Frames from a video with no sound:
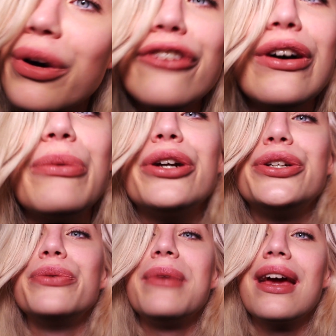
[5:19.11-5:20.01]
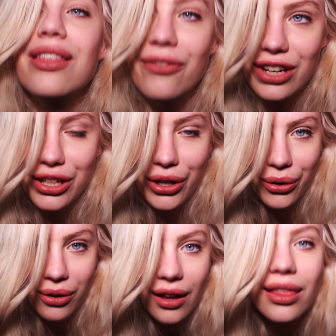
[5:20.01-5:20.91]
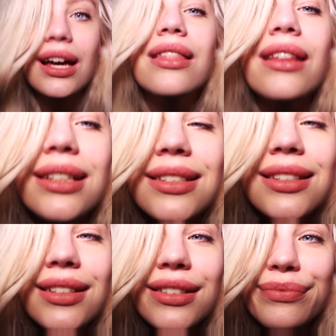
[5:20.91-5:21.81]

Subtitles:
What if I were to make the video like this?